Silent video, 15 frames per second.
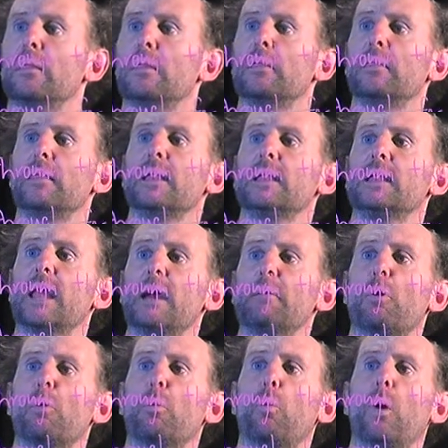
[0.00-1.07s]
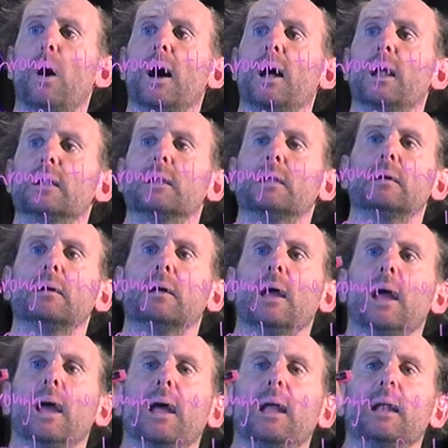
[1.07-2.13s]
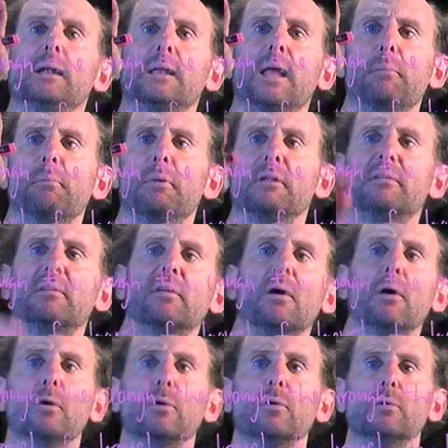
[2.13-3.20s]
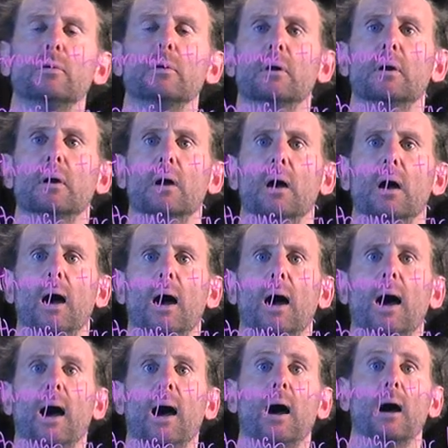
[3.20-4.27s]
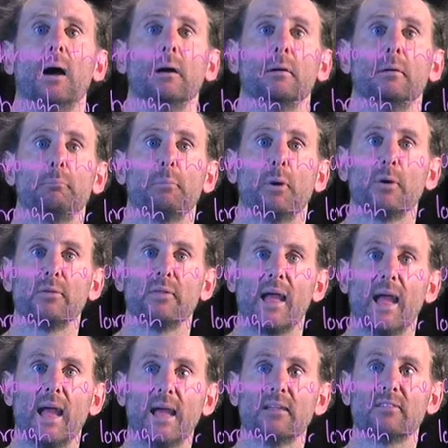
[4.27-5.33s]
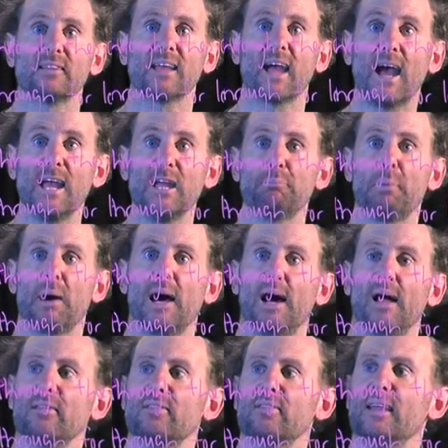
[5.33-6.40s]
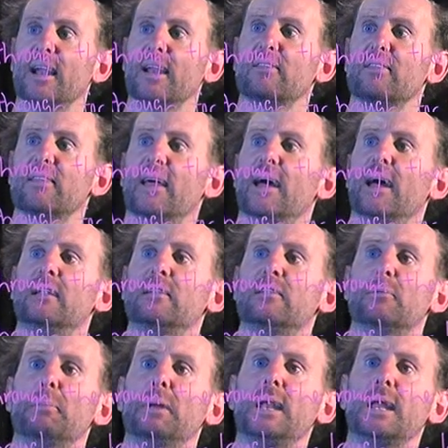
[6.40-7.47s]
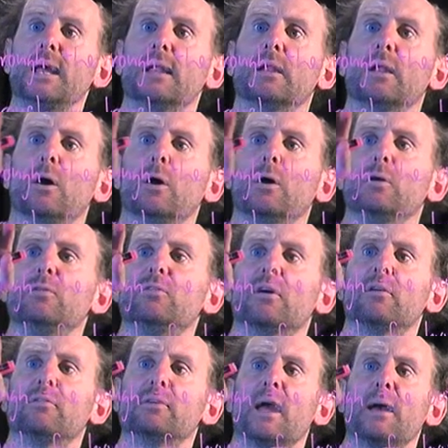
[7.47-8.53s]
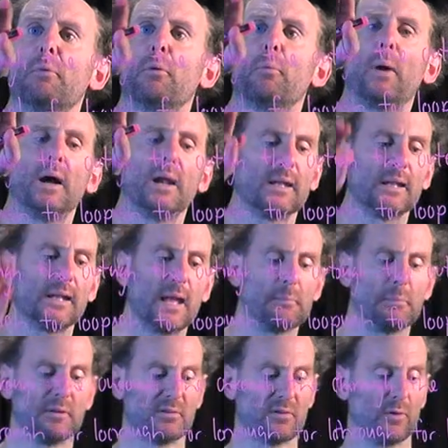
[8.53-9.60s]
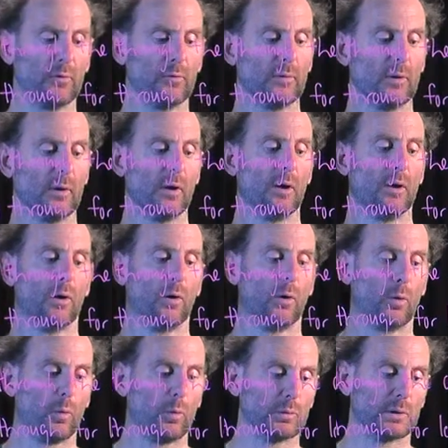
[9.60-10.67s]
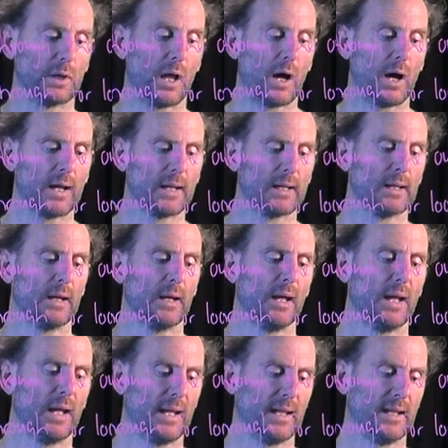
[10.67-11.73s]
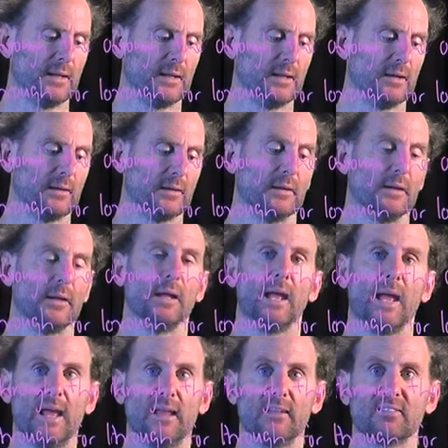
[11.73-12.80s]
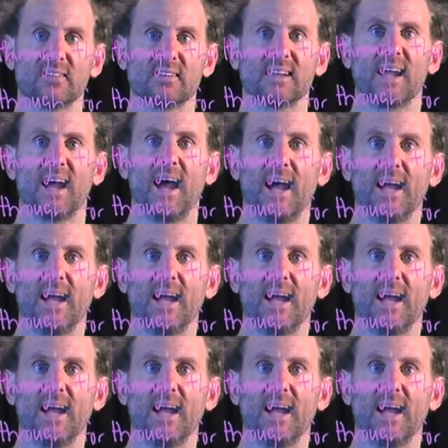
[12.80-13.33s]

Then gamma 1 and gamma 2 are both sk paths, that is the intermediate nodes of gamma 1 and gamma 2 all lie in sk.